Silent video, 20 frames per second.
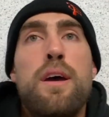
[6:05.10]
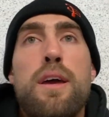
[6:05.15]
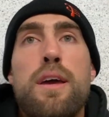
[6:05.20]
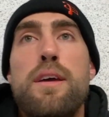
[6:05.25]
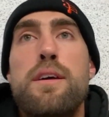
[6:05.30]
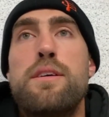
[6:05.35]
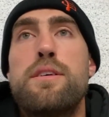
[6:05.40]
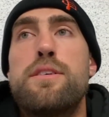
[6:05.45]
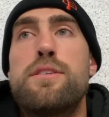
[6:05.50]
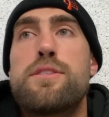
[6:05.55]

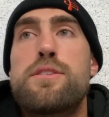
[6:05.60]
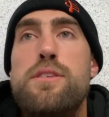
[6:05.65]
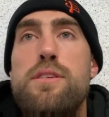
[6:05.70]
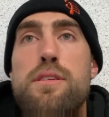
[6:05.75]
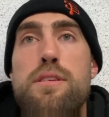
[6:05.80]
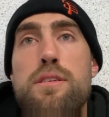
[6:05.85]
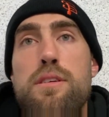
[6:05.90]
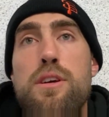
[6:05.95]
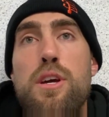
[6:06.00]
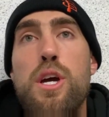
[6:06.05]
is
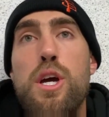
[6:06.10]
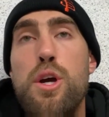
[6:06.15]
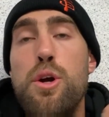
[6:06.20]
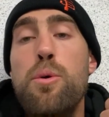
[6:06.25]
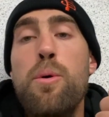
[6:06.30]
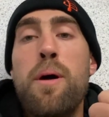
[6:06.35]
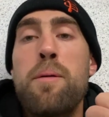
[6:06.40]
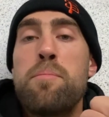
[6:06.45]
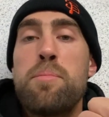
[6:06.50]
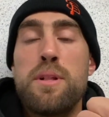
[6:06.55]

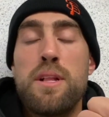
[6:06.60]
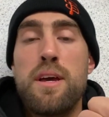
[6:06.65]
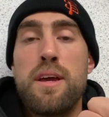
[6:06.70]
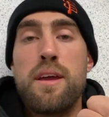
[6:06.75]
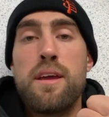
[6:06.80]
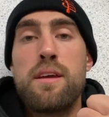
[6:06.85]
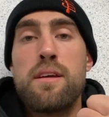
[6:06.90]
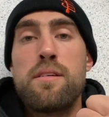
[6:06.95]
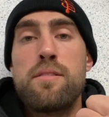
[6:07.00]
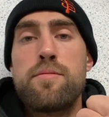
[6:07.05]
who I'm
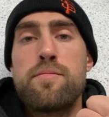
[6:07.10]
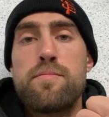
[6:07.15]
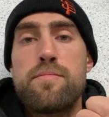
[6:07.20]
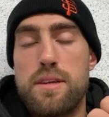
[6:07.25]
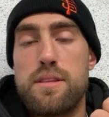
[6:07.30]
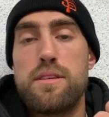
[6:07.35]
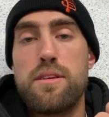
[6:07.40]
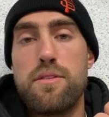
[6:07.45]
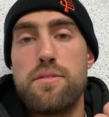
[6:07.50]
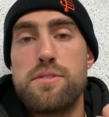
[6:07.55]
playing,
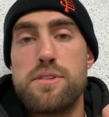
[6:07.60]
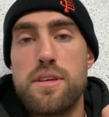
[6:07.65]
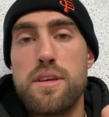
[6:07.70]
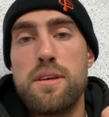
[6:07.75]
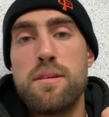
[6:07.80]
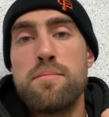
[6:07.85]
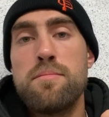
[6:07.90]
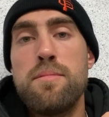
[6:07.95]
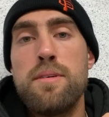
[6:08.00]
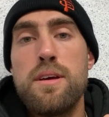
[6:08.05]
like the other
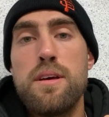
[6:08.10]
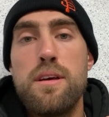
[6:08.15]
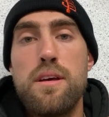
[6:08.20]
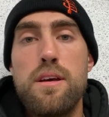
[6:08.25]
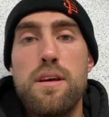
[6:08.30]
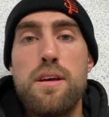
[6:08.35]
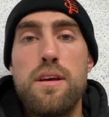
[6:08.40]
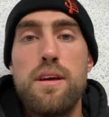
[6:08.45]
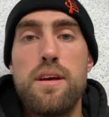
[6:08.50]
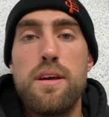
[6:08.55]
team,
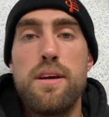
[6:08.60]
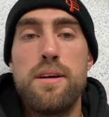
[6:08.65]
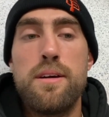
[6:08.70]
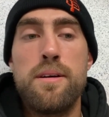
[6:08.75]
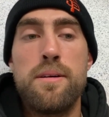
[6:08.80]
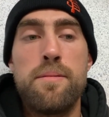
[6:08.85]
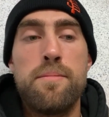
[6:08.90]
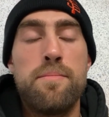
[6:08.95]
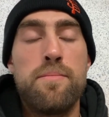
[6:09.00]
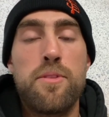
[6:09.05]

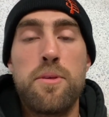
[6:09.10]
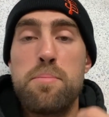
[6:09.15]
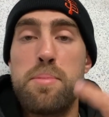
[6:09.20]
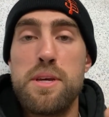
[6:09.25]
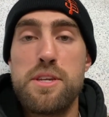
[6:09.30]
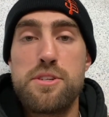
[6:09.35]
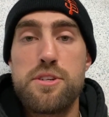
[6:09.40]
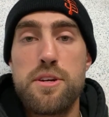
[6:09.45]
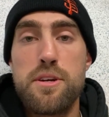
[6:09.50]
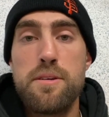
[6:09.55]
the
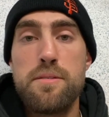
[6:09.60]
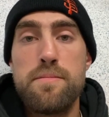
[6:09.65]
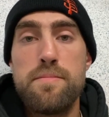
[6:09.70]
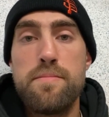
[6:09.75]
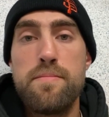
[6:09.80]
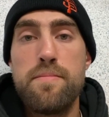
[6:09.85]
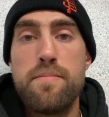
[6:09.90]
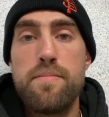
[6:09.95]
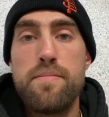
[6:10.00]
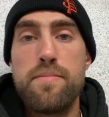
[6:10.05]
pitcher,
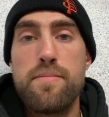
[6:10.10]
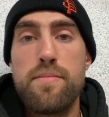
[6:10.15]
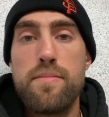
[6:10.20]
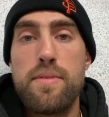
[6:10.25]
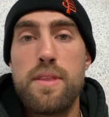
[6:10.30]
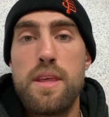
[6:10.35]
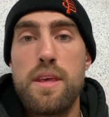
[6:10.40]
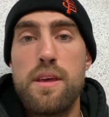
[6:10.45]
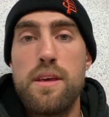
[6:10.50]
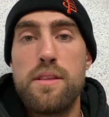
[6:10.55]

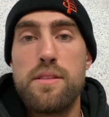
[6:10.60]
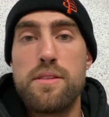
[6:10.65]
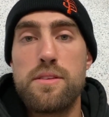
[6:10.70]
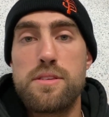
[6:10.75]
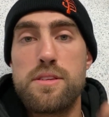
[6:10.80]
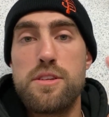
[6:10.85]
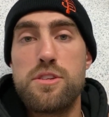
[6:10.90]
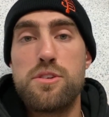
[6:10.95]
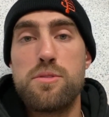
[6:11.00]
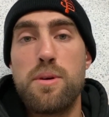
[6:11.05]
the
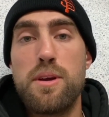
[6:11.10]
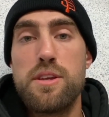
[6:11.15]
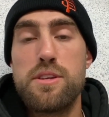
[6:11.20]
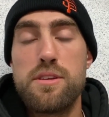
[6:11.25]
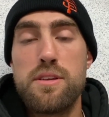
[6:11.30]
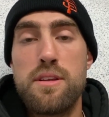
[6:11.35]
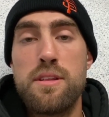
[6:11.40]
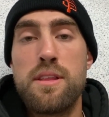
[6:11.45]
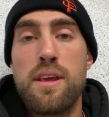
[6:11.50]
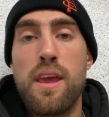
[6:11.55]

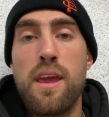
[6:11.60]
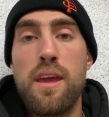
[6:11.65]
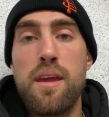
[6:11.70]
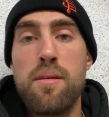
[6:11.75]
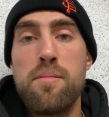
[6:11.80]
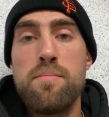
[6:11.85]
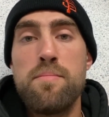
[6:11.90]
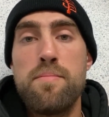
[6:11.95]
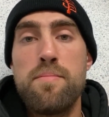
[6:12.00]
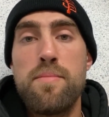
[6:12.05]
situation in the
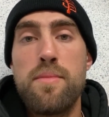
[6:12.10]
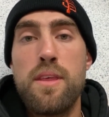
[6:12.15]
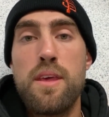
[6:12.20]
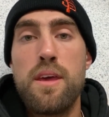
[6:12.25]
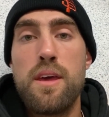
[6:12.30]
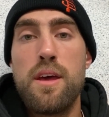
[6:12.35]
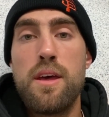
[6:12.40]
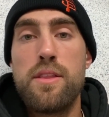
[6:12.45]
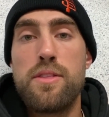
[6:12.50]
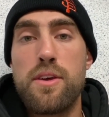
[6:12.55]
game,
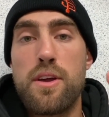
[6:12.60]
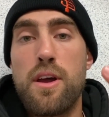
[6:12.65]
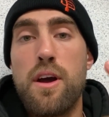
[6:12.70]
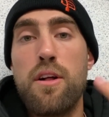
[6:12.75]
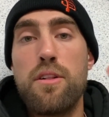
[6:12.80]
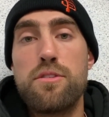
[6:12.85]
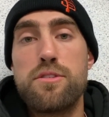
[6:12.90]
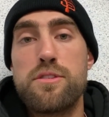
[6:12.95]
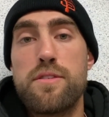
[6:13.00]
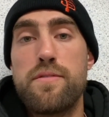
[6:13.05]
the
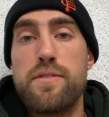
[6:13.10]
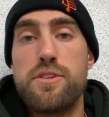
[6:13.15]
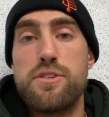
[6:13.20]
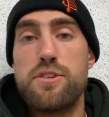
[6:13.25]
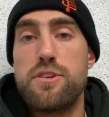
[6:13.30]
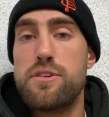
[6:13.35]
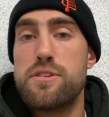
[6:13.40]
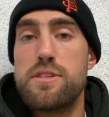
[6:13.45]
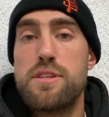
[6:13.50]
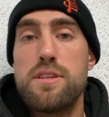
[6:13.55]
colors of the
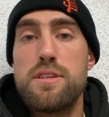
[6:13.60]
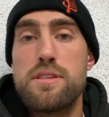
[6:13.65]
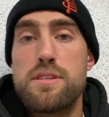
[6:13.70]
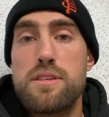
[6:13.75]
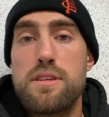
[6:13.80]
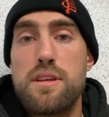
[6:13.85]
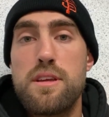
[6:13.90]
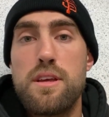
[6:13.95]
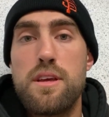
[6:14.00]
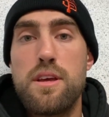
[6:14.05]
jerseys,